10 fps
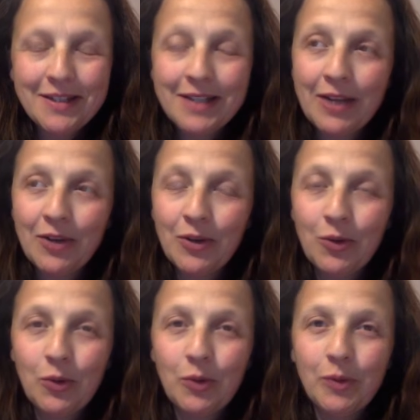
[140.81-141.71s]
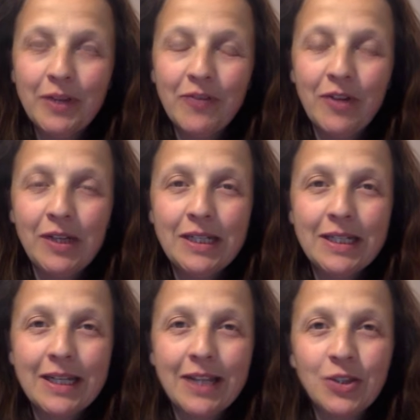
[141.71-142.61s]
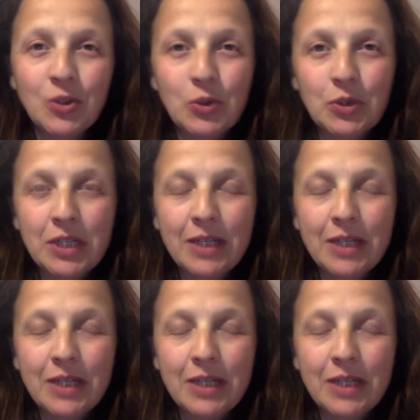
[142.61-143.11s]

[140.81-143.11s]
take on it all when I finally did get to talk to